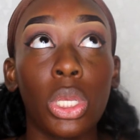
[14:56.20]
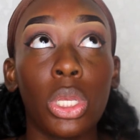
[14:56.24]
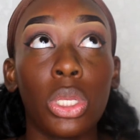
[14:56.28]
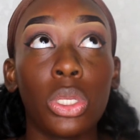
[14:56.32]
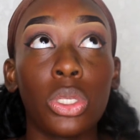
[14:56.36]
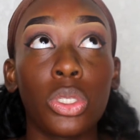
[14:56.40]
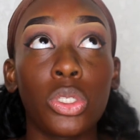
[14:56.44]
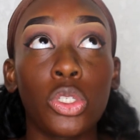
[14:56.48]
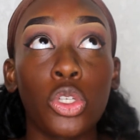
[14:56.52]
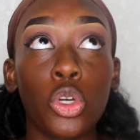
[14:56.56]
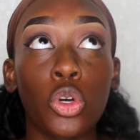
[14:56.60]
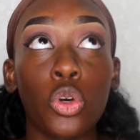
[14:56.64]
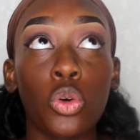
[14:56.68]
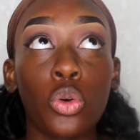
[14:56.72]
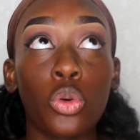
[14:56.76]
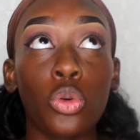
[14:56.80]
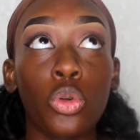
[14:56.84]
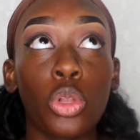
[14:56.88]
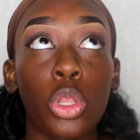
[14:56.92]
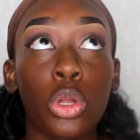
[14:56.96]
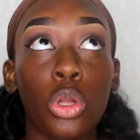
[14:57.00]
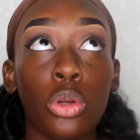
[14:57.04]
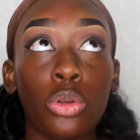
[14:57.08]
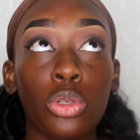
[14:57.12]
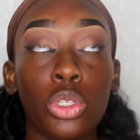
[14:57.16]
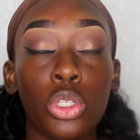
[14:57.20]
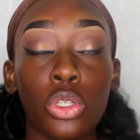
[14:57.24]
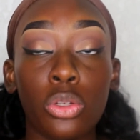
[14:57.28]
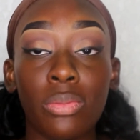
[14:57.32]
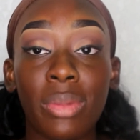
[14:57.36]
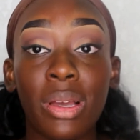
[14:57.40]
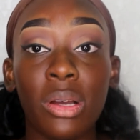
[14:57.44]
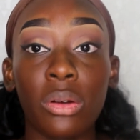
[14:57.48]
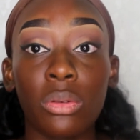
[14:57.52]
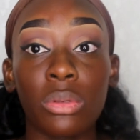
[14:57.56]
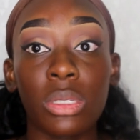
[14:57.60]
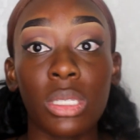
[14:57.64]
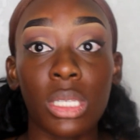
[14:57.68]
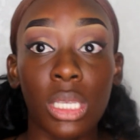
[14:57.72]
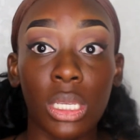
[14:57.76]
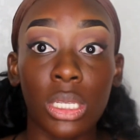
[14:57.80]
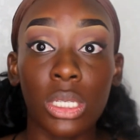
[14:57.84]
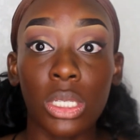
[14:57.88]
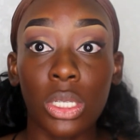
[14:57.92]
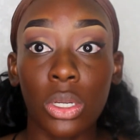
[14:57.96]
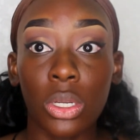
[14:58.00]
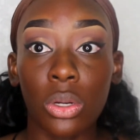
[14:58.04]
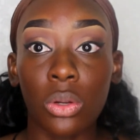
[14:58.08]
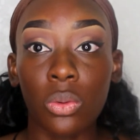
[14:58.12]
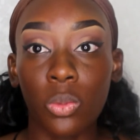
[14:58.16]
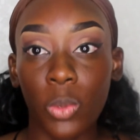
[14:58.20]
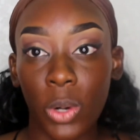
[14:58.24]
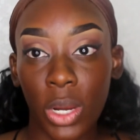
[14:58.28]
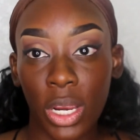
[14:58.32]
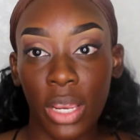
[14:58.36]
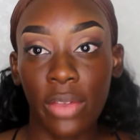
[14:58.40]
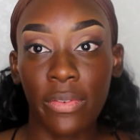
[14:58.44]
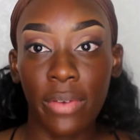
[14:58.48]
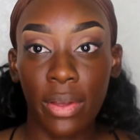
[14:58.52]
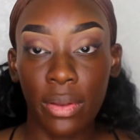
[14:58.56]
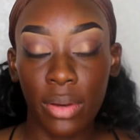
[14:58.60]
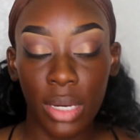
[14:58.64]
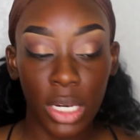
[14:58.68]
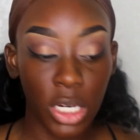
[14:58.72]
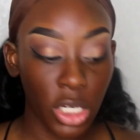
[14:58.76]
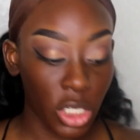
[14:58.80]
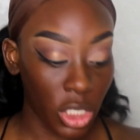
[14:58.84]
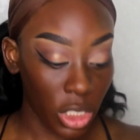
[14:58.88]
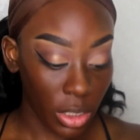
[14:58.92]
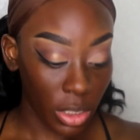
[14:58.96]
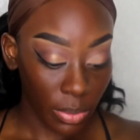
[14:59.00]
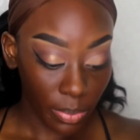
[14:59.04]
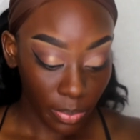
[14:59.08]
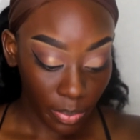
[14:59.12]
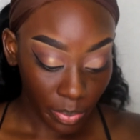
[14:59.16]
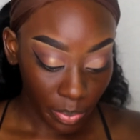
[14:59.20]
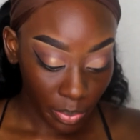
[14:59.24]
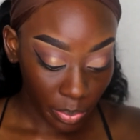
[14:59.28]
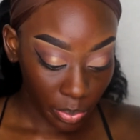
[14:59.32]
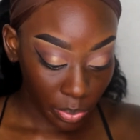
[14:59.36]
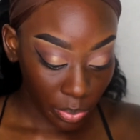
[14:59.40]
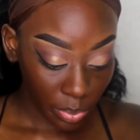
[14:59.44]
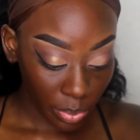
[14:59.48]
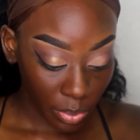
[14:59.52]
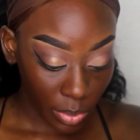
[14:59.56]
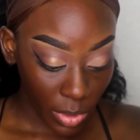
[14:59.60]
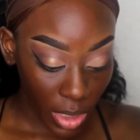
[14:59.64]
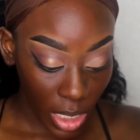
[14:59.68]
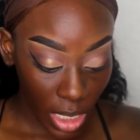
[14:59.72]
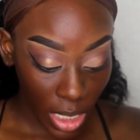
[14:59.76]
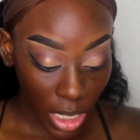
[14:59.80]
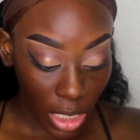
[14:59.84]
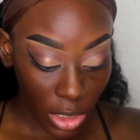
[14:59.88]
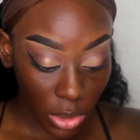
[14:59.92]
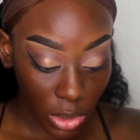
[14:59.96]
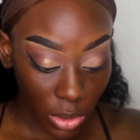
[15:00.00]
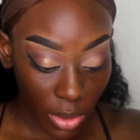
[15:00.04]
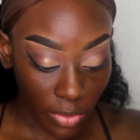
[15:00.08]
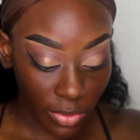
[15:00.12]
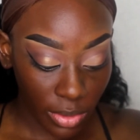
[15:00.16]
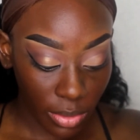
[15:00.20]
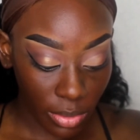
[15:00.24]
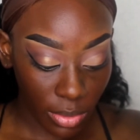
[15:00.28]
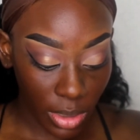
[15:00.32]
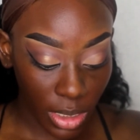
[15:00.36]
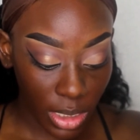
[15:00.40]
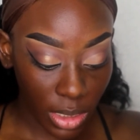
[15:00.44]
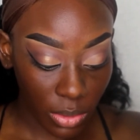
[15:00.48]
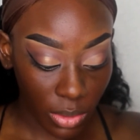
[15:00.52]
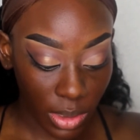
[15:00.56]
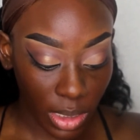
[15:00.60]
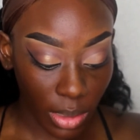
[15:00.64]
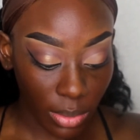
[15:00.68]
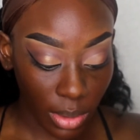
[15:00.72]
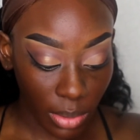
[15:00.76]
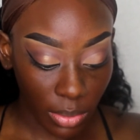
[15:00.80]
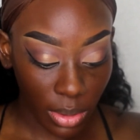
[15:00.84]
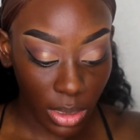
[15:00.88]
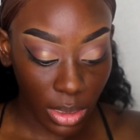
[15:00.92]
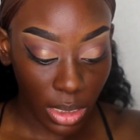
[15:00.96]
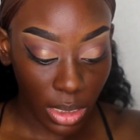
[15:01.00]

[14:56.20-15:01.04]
so close to my own skin tone wearing a foundation. And I do have to mix it with something, but